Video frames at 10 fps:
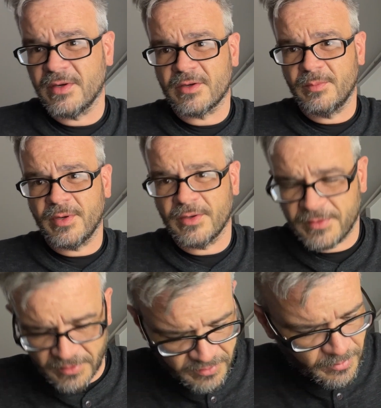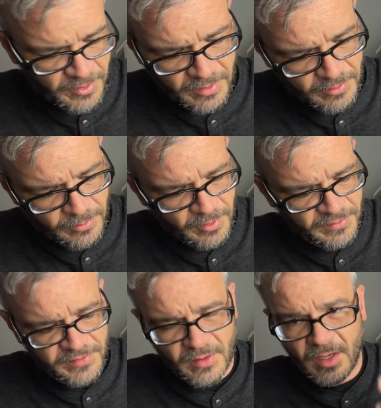and I'll compare it to some of the other
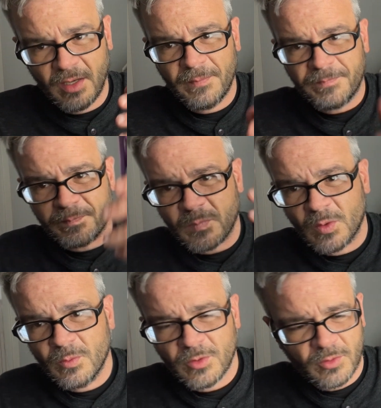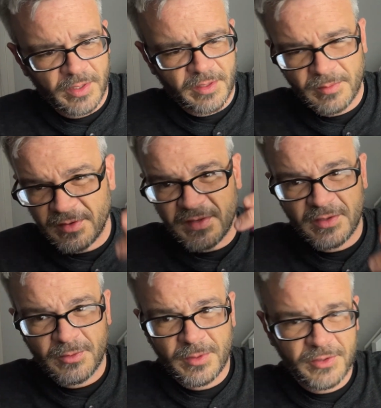ones. Real quick, I'm going to
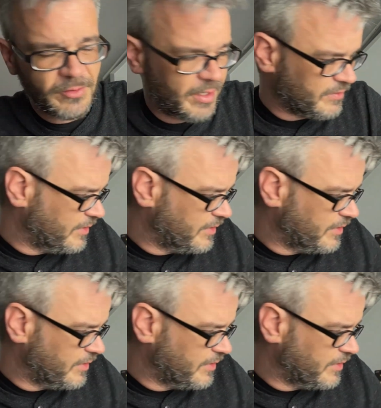take 3 drags